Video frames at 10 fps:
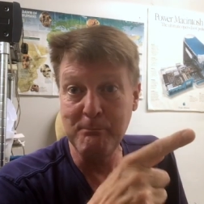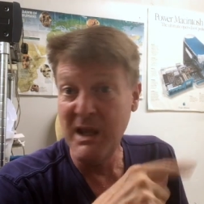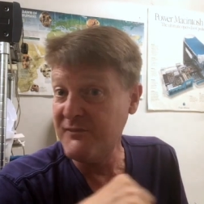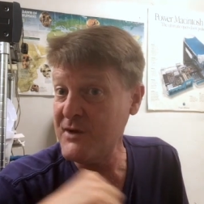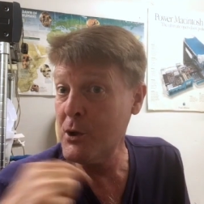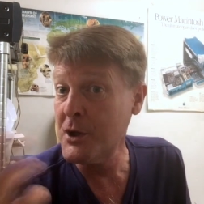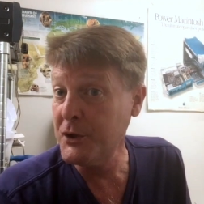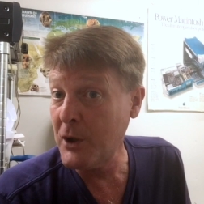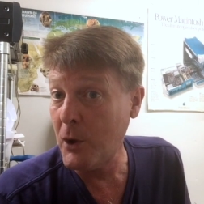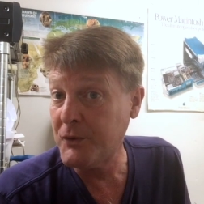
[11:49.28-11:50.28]
if you're an
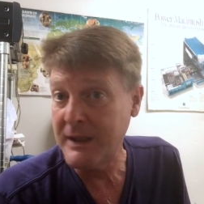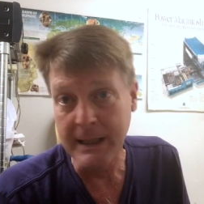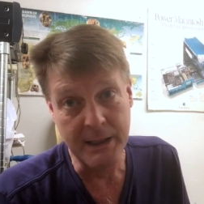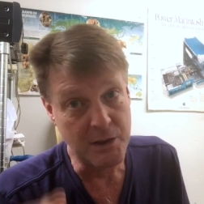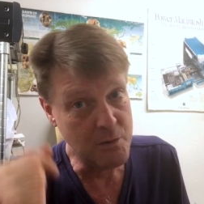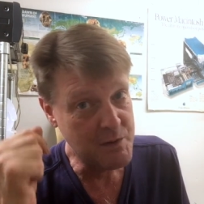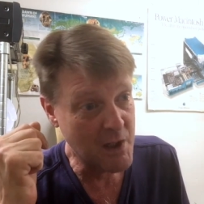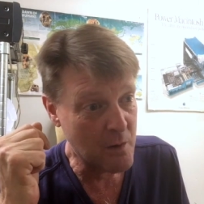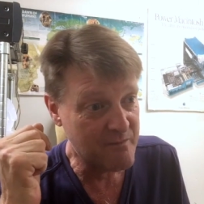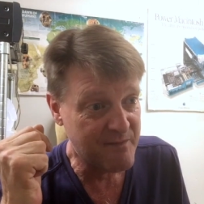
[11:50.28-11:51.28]
adult and you
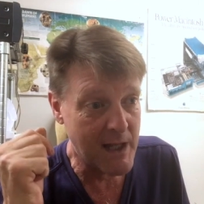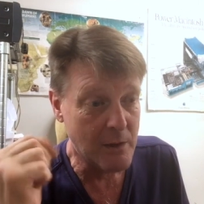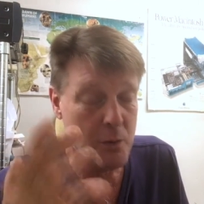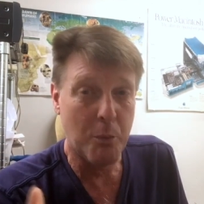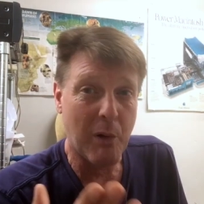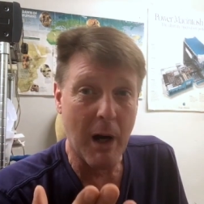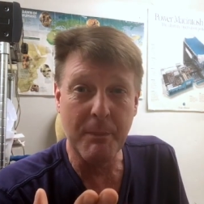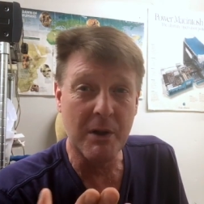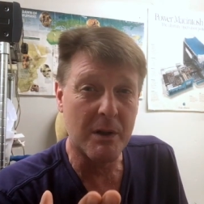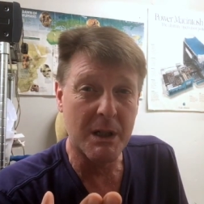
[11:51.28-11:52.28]
don't follow
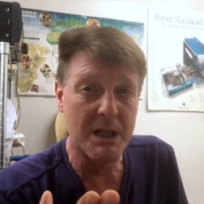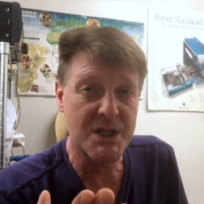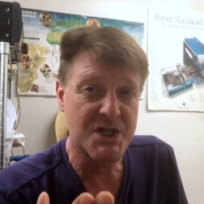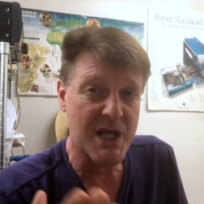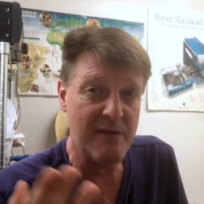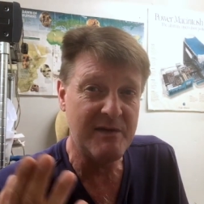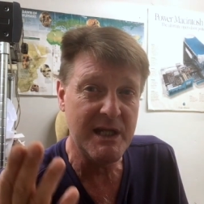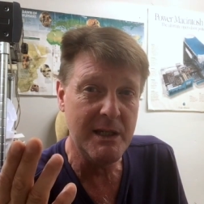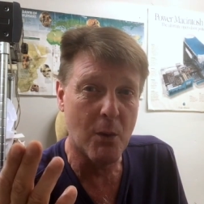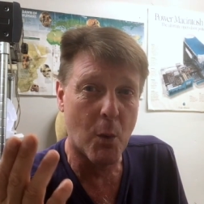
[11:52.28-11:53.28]
proper uh,
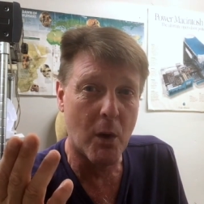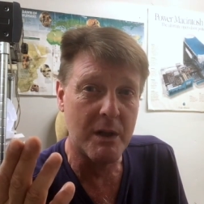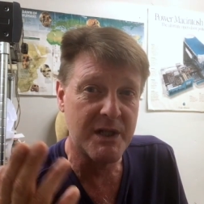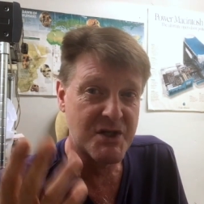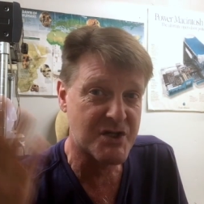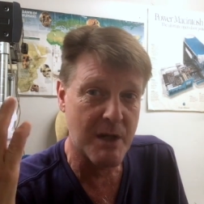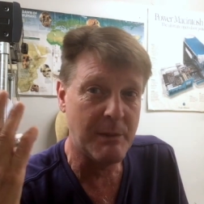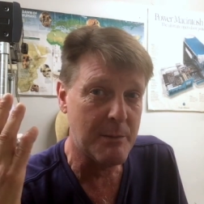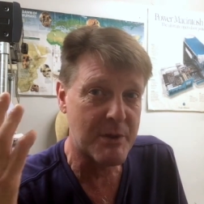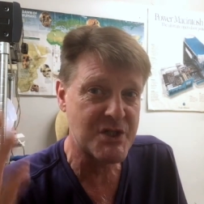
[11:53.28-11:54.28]
safety or
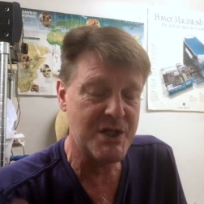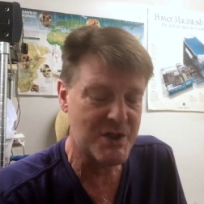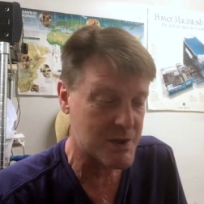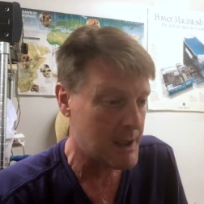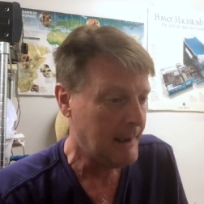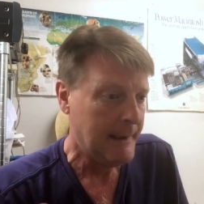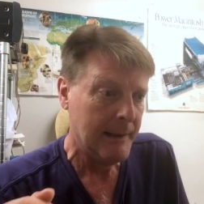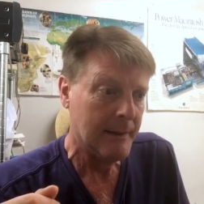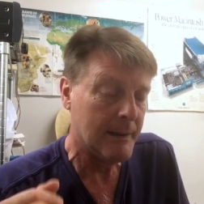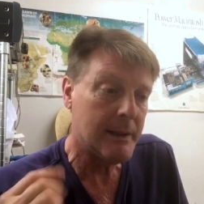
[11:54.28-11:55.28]
disassembly procedures,
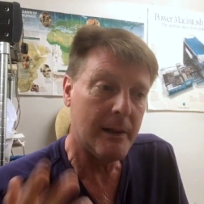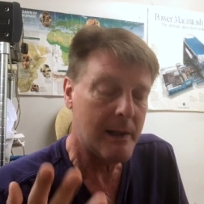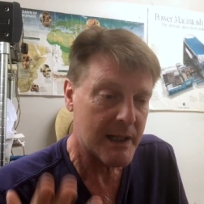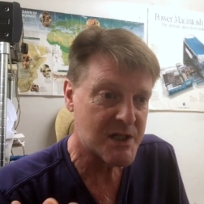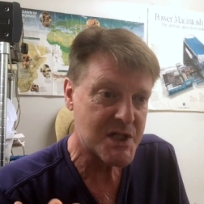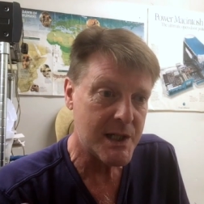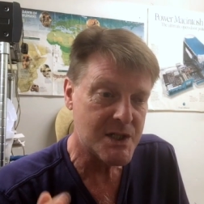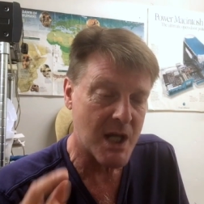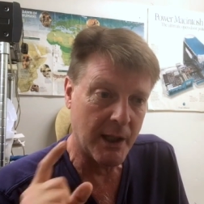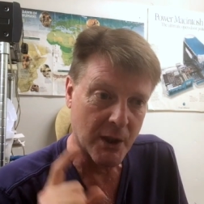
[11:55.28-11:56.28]
well, all I can say
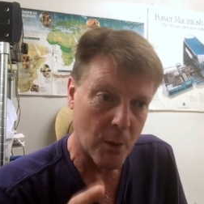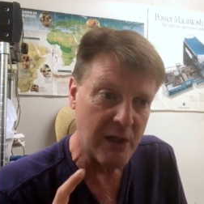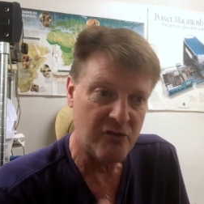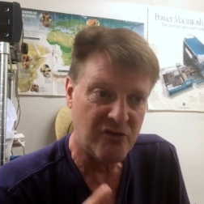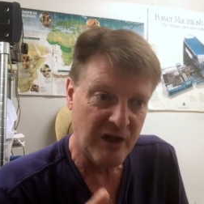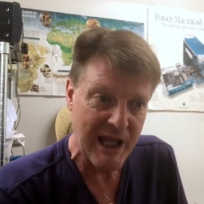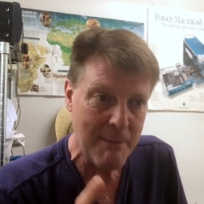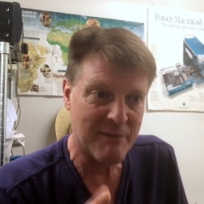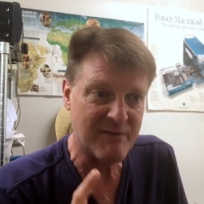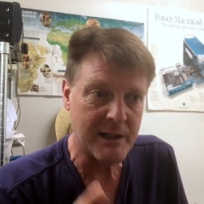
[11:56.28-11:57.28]
is, in the great
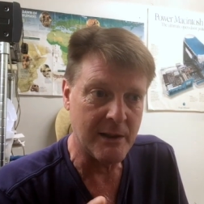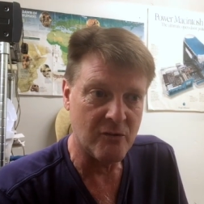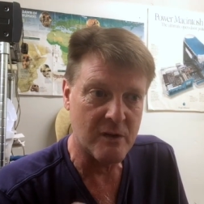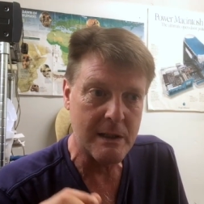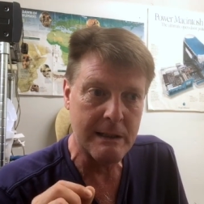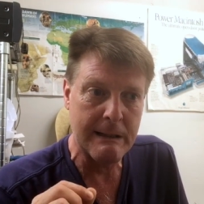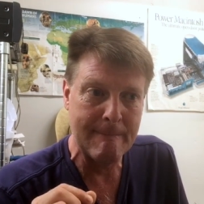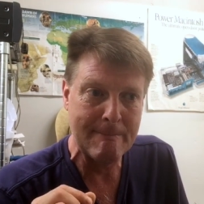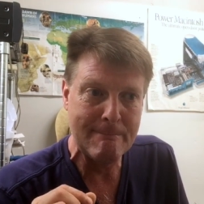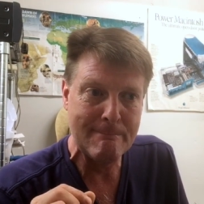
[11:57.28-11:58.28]
scheme of things,
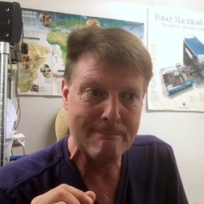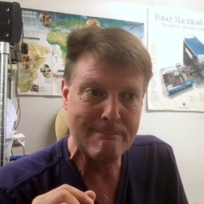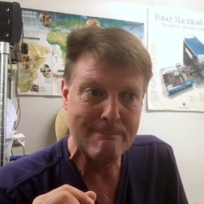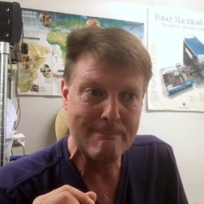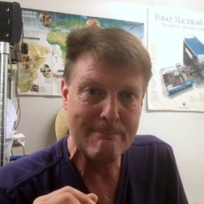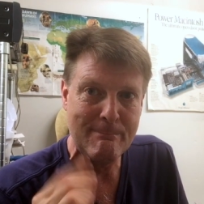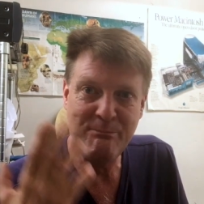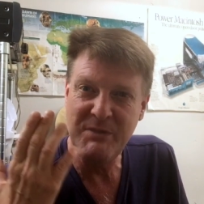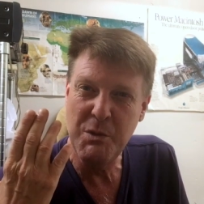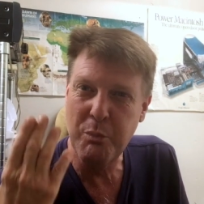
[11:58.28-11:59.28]
um,
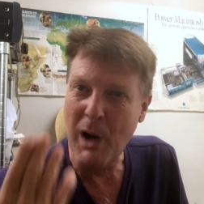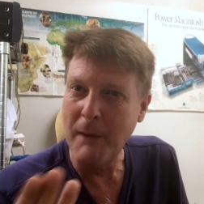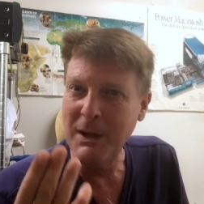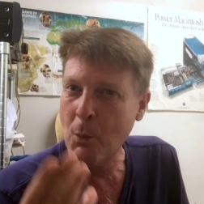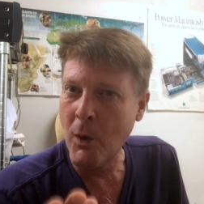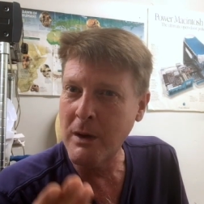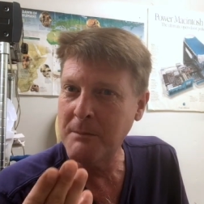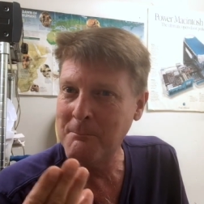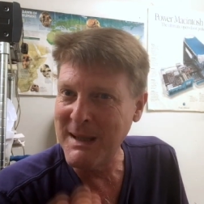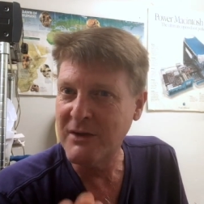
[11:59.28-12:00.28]
you probably
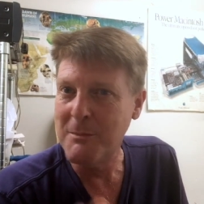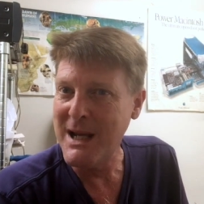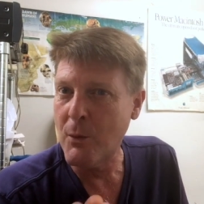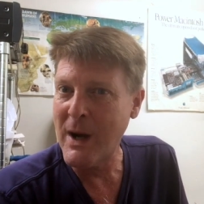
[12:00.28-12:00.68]
weren't meant to be